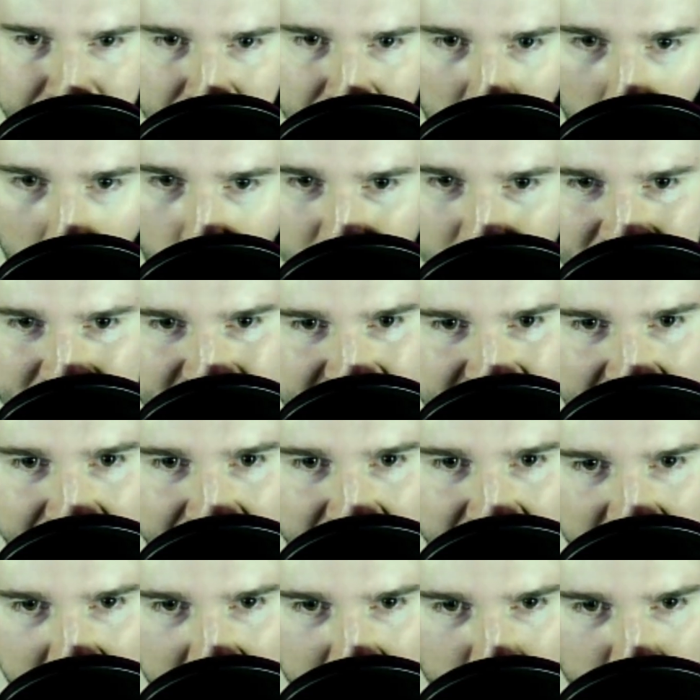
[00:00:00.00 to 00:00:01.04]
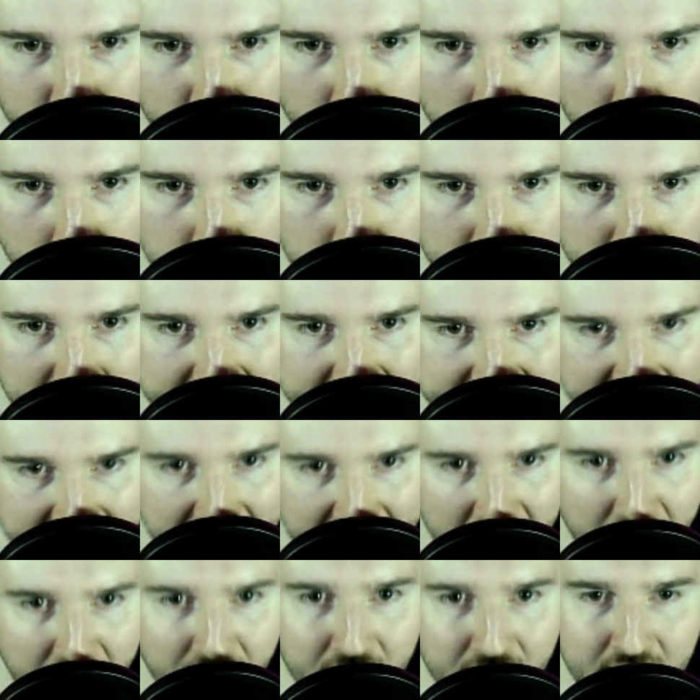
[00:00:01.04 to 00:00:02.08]
0-7 on the road right
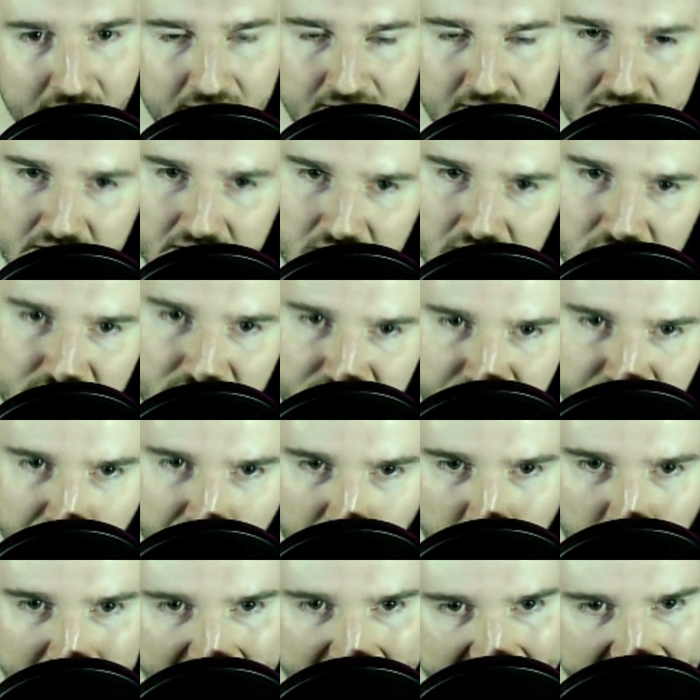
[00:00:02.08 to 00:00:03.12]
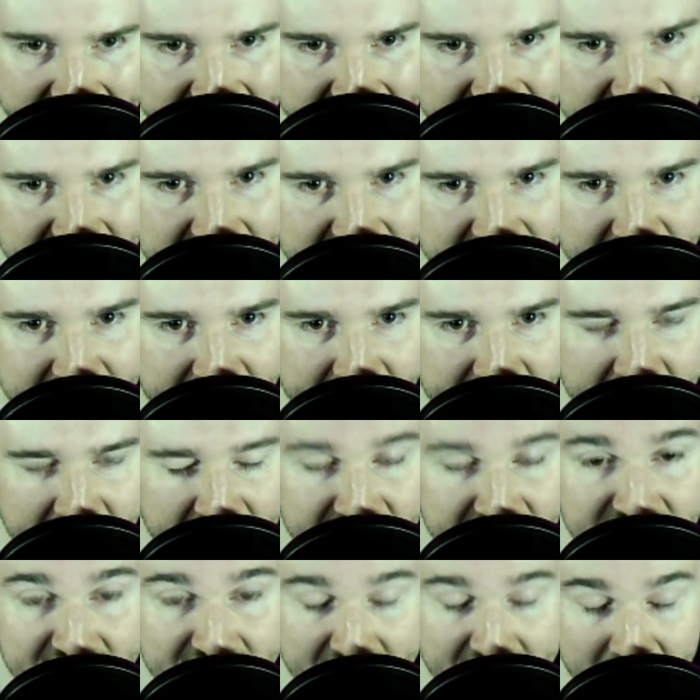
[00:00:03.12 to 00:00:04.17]
now, 2-18
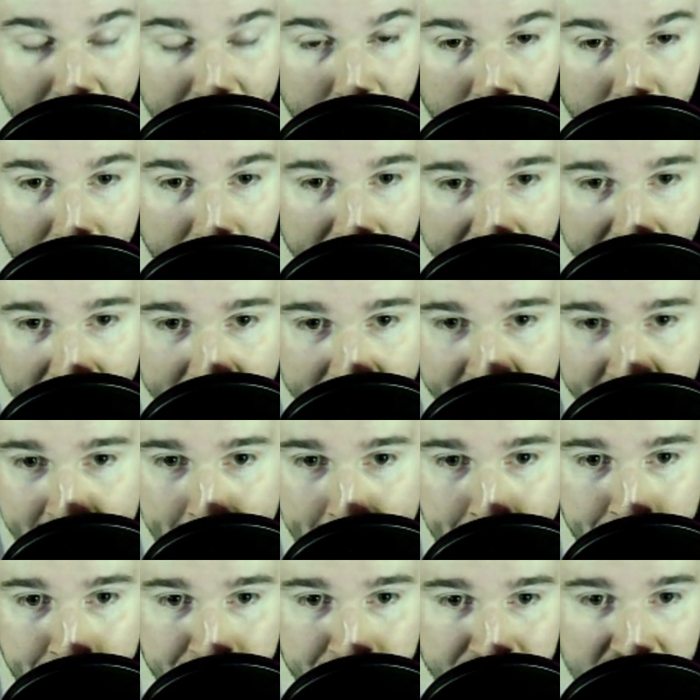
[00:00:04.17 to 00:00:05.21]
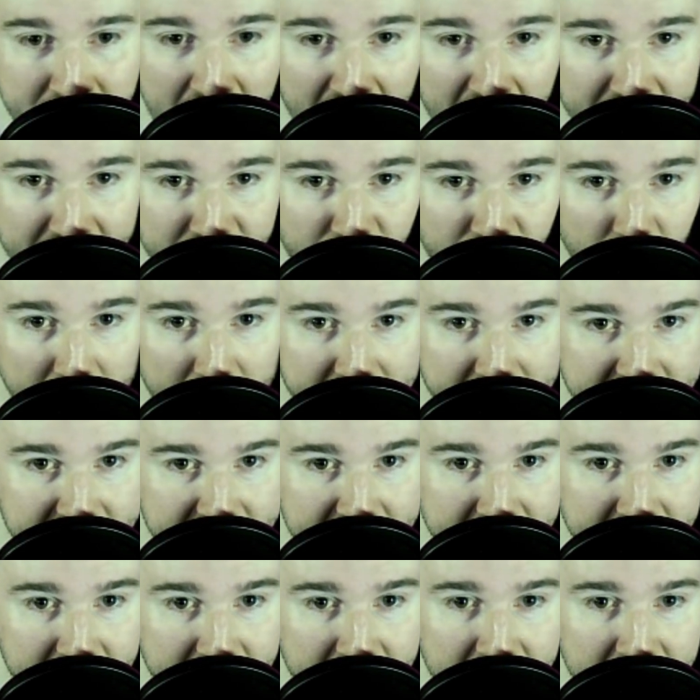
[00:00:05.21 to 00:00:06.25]
against Tampa Bay, kind of
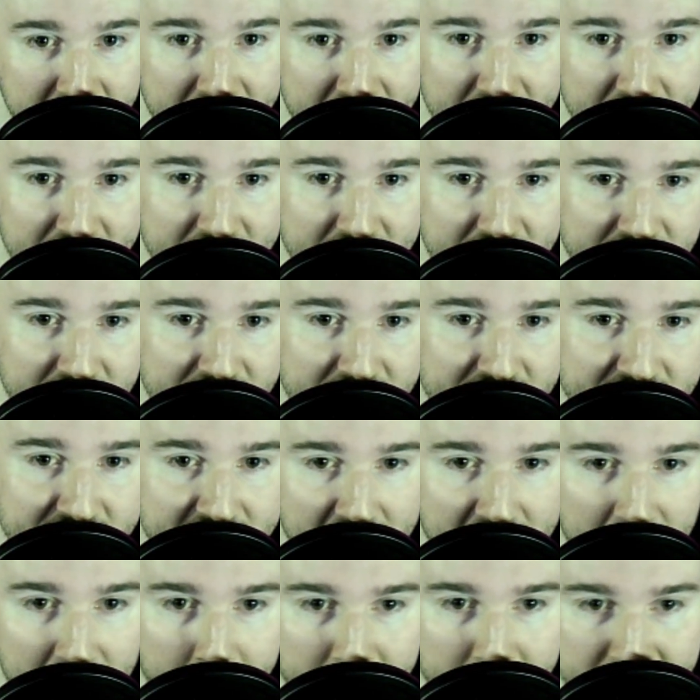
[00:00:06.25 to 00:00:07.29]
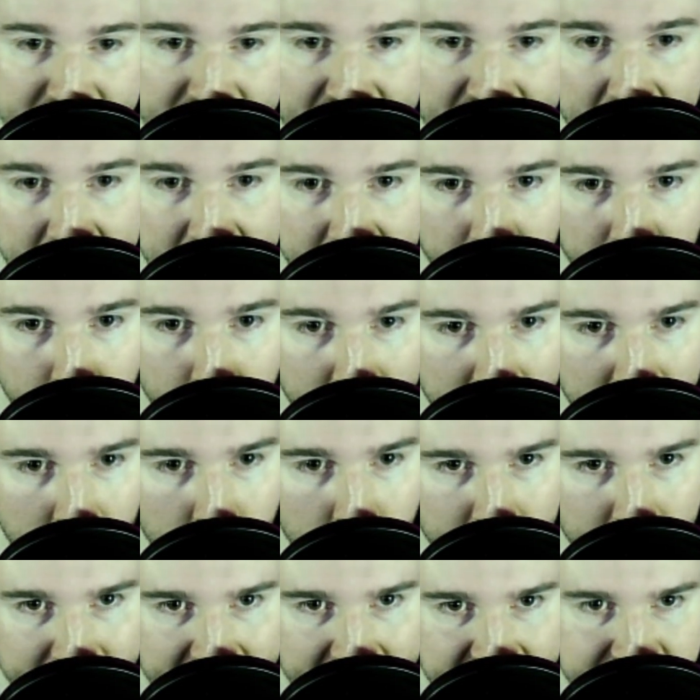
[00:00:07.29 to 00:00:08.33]
crazy. Tampa 10-0 at
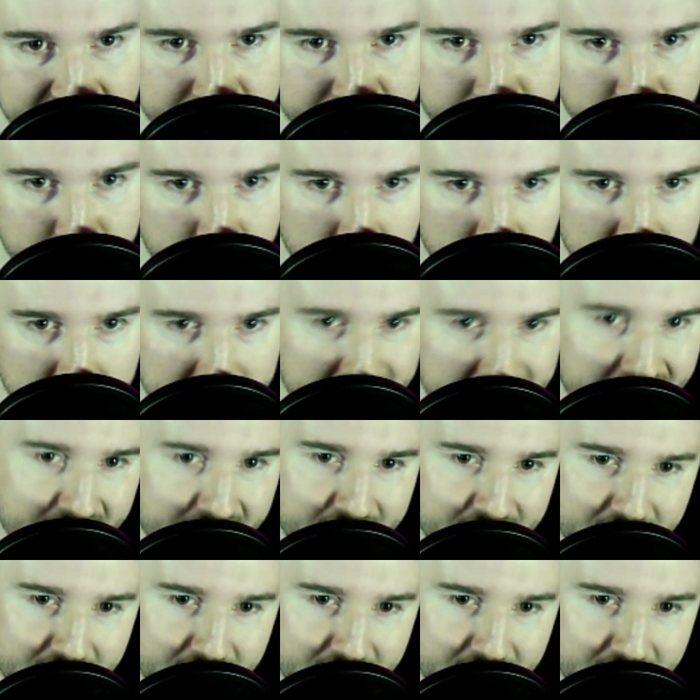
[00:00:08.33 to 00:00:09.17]
home against Detroit.